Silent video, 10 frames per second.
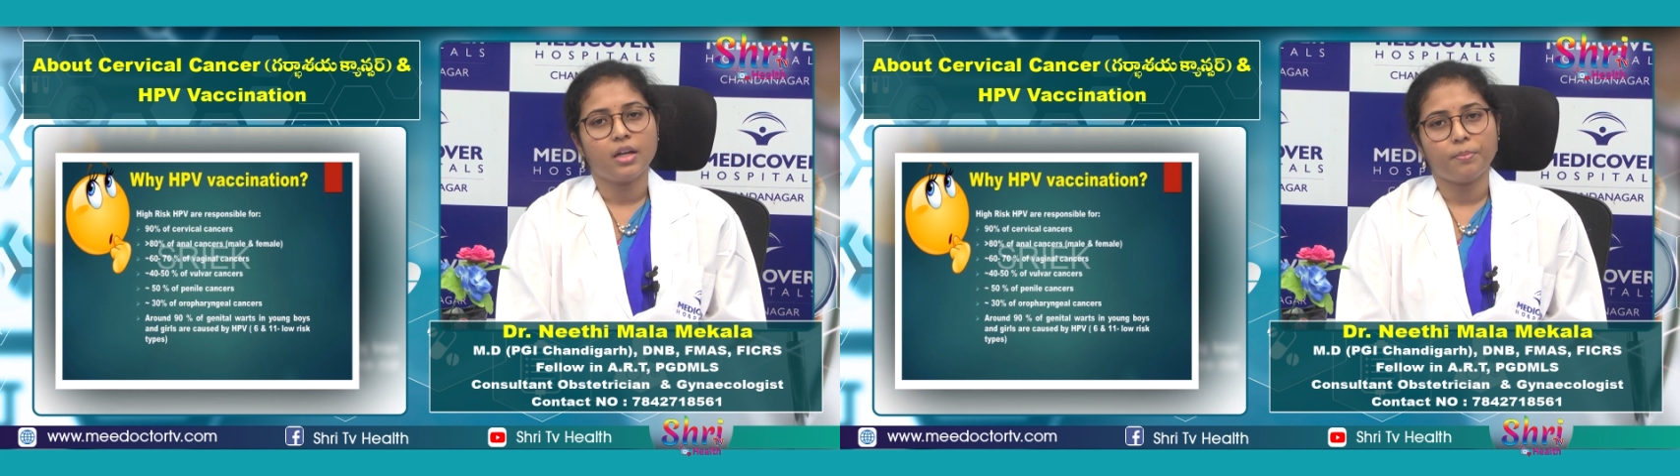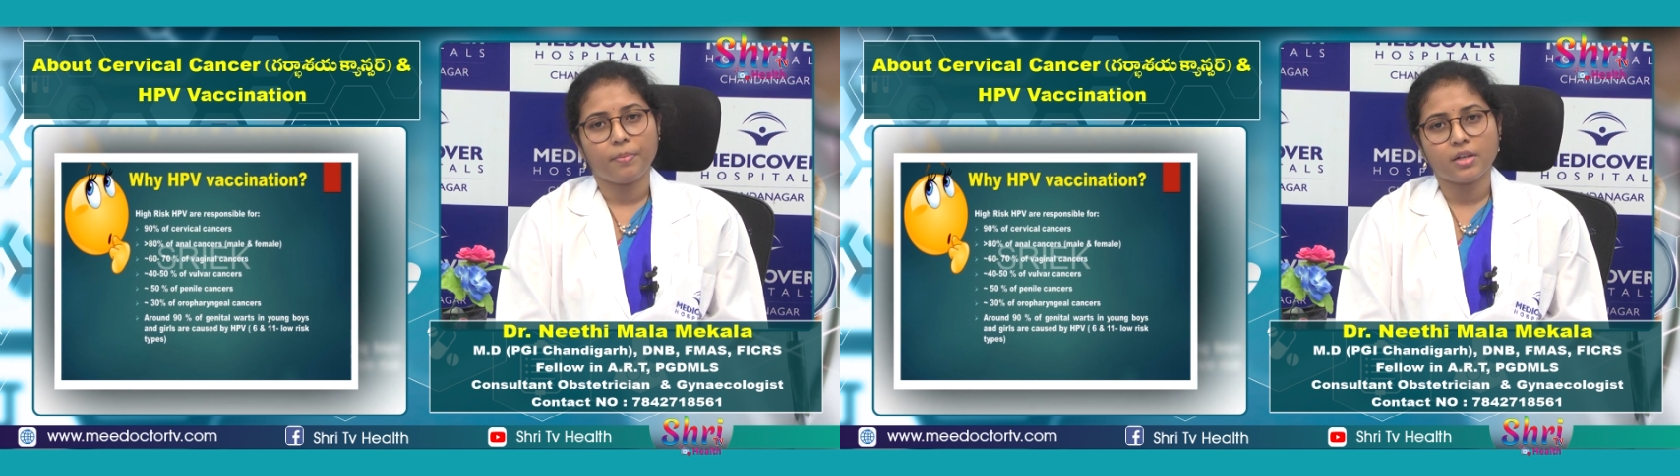
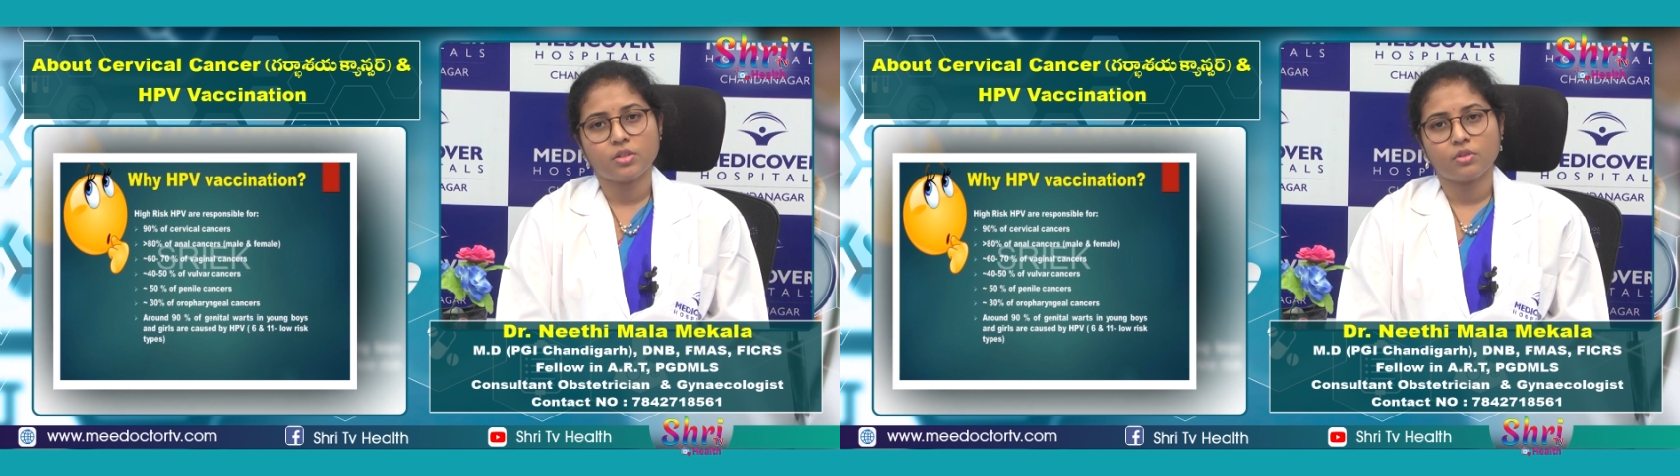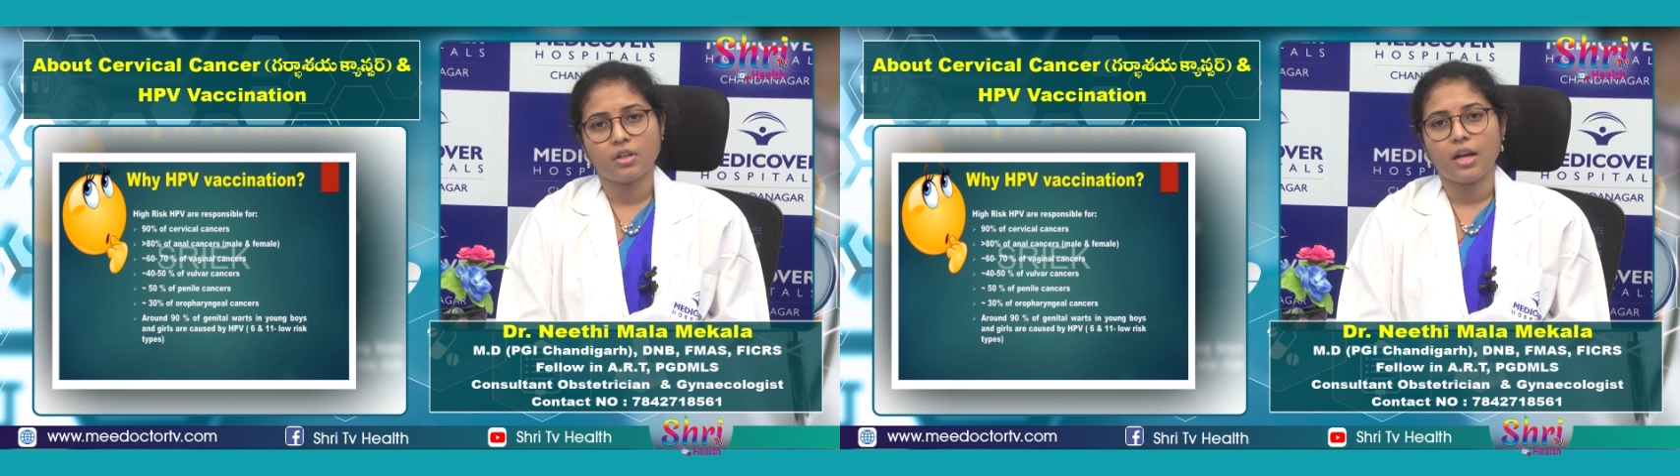
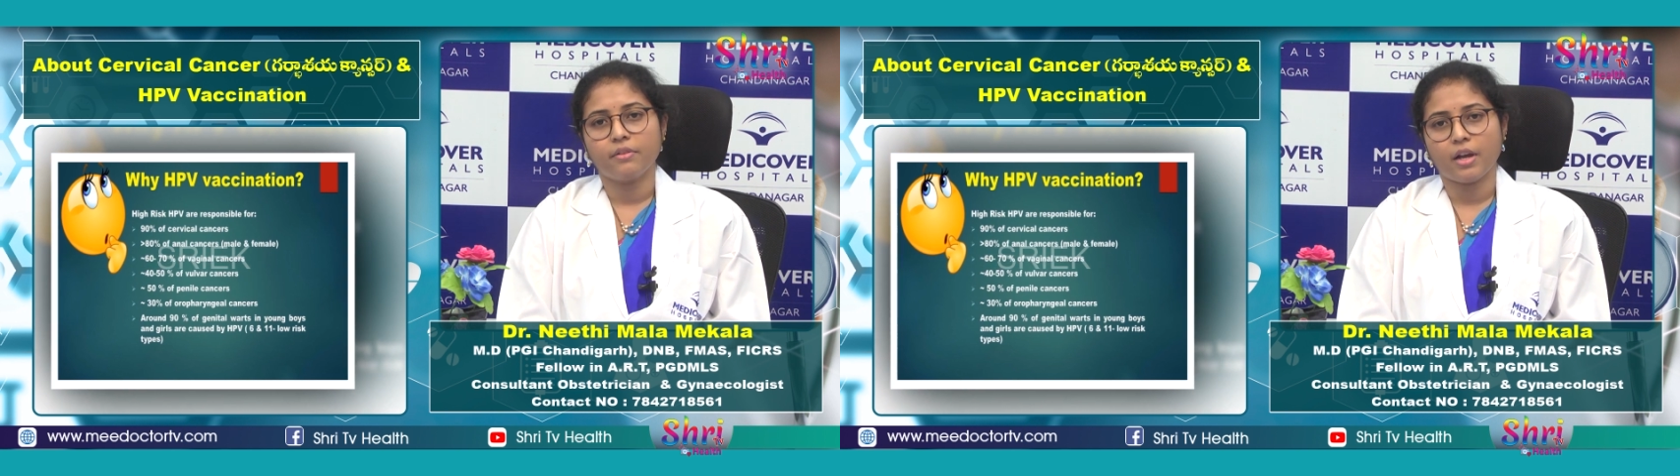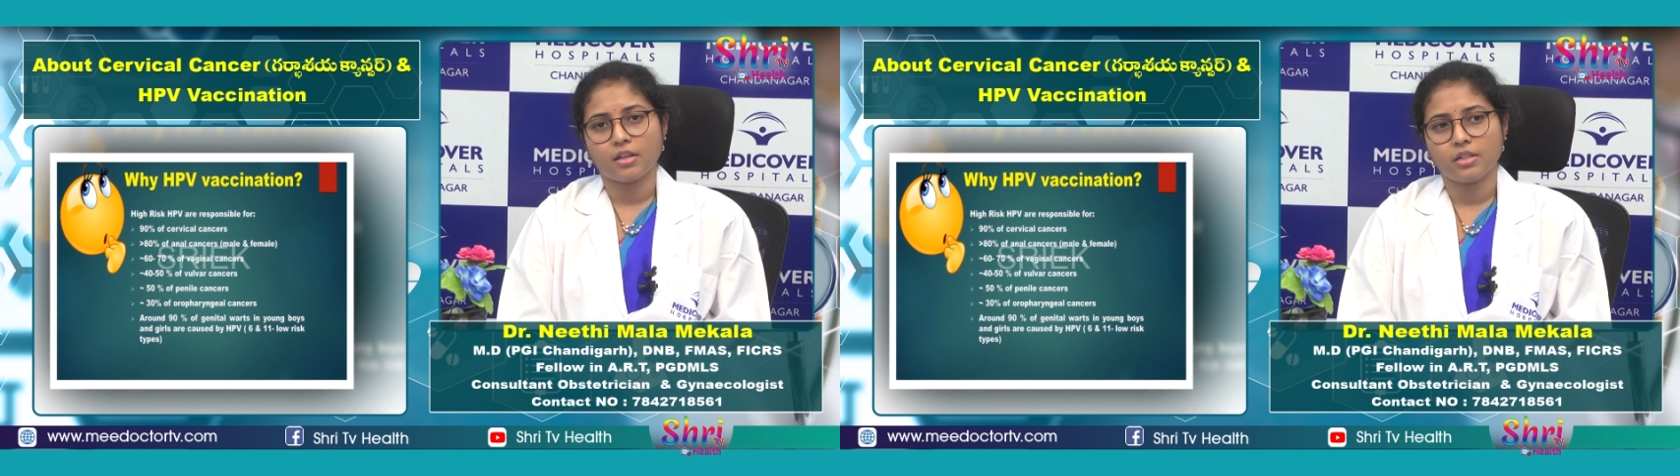compared to the
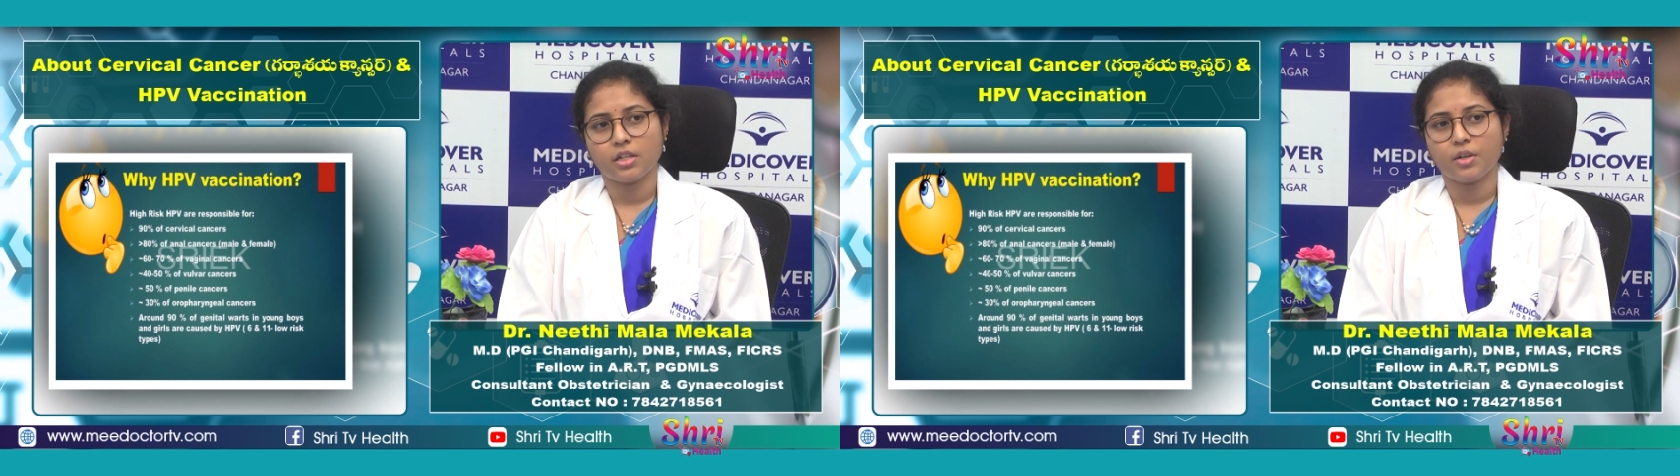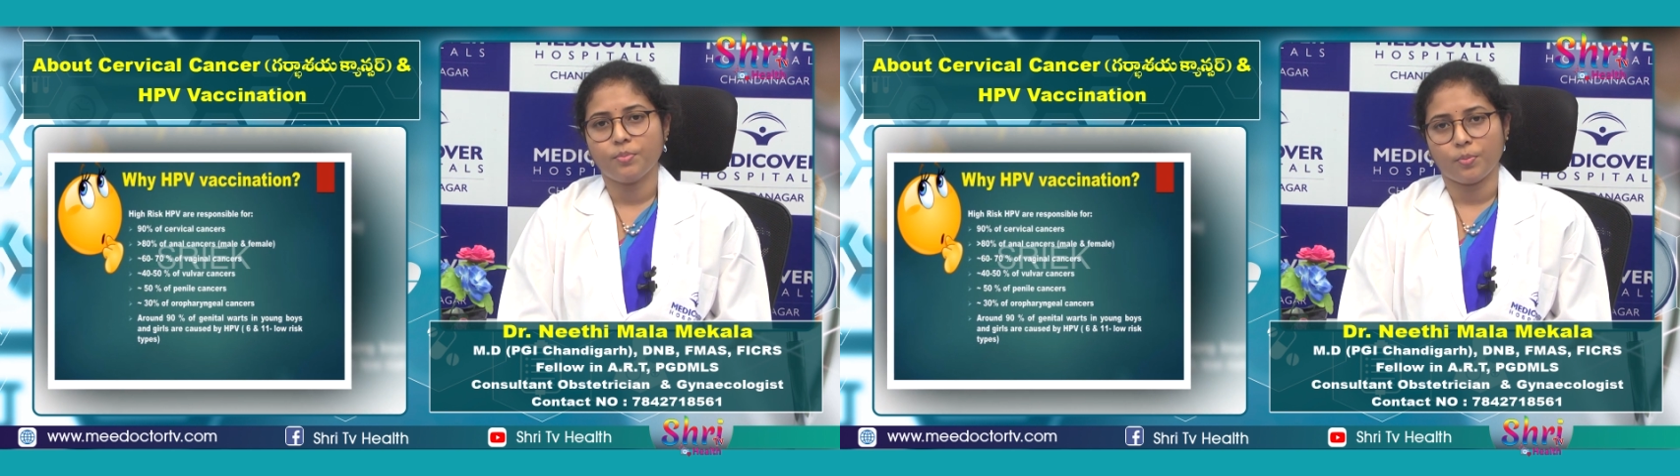unvaccinated